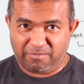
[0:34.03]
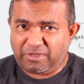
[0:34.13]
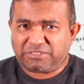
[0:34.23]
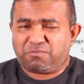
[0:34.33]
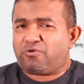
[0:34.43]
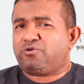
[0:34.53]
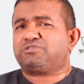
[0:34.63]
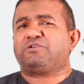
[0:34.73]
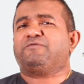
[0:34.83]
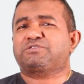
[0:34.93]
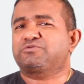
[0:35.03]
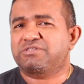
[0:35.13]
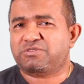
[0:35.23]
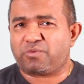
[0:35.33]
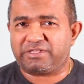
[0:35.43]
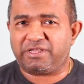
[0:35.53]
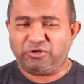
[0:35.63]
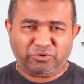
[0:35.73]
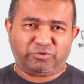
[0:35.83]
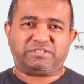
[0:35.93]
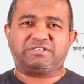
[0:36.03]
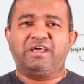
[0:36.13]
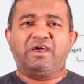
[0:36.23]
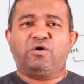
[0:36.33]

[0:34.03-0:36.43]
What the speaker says: Because most of the students, what they do is,